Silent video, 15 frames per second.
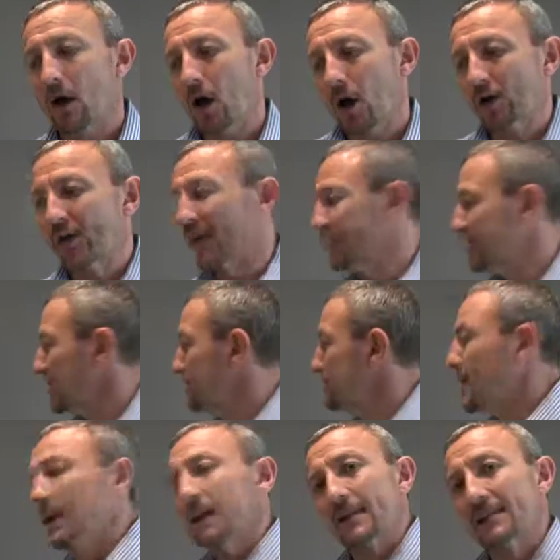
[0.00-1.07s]
Okay, so
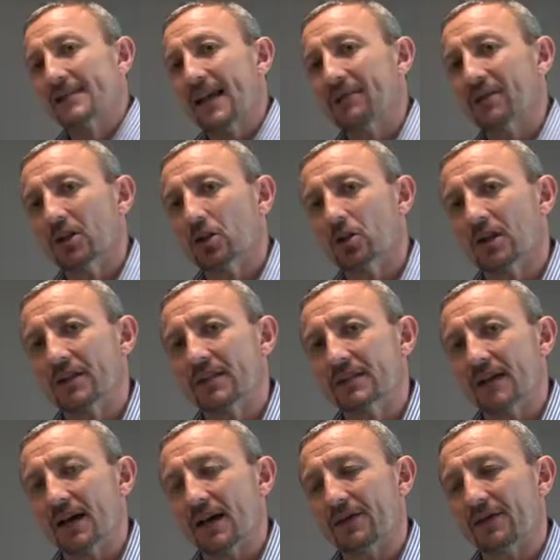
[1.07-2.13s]
let's have a look at
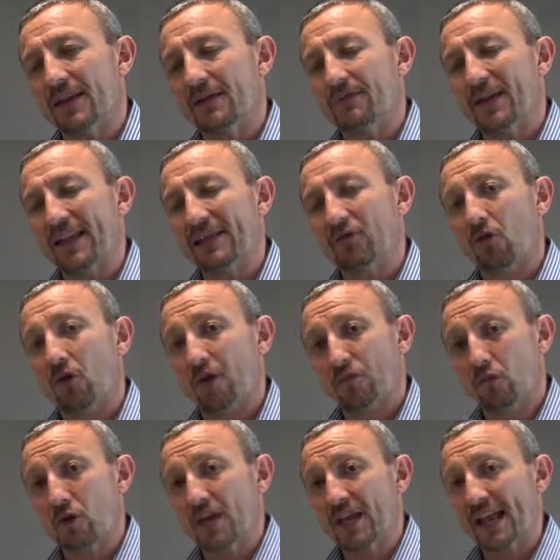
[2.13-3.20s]
the Van de
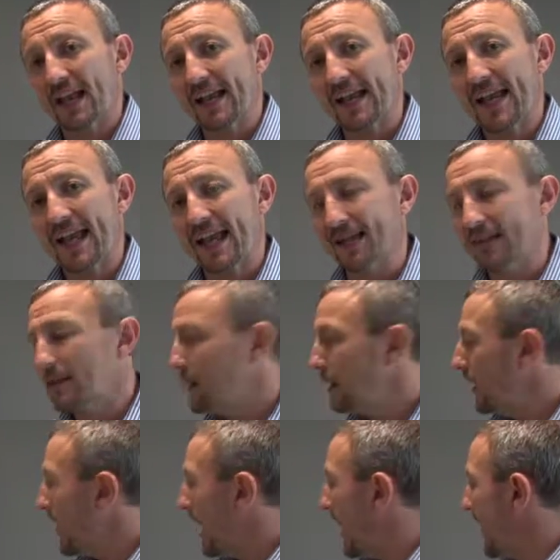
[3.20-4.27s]
Graaff working again,
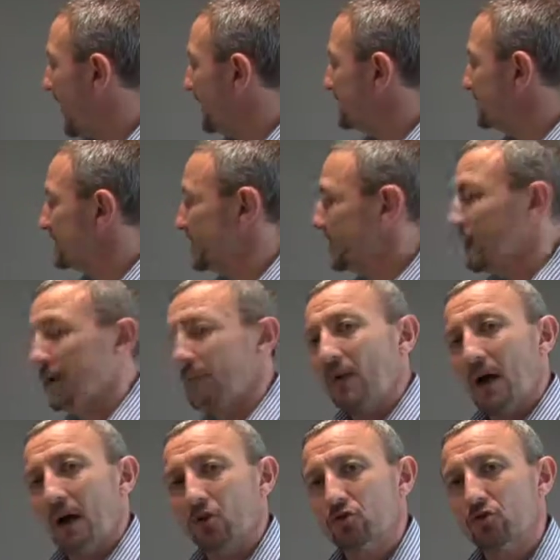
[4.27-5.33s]
and
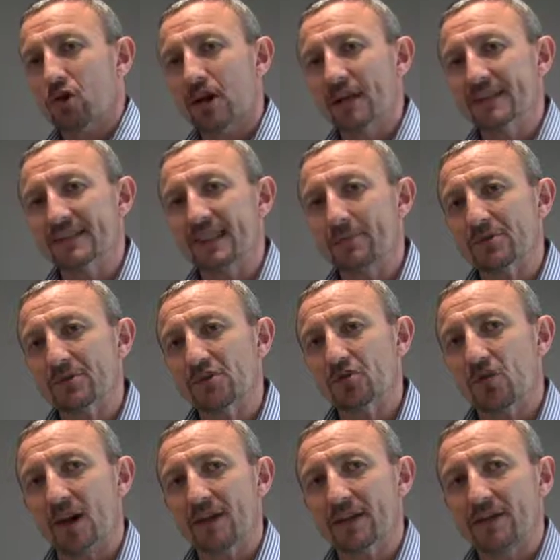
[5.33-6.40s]
I'll try and
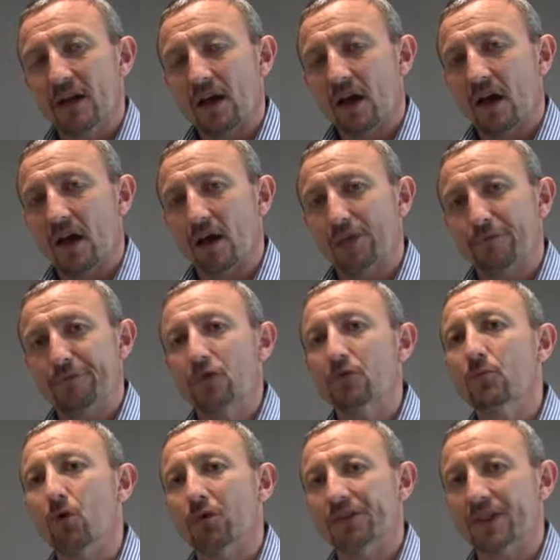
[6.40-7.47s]
demonstrate a few
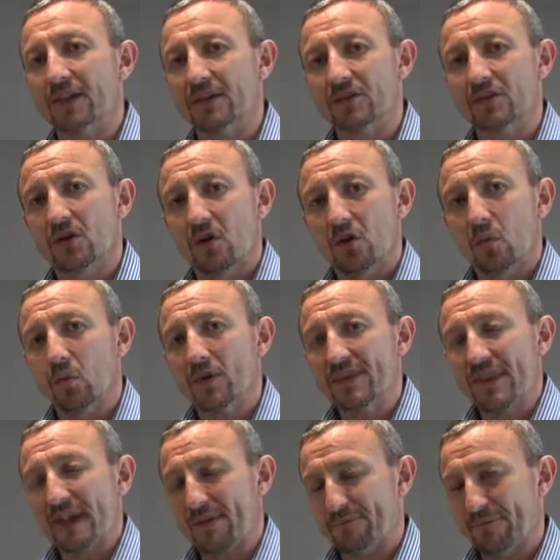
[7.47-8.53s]
more things
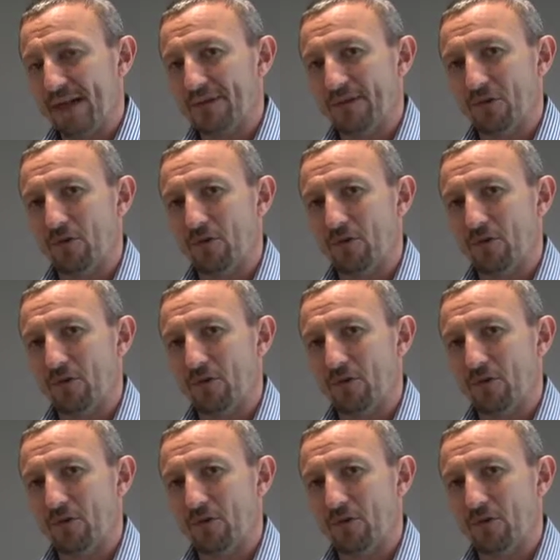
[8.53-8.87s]
with that Van de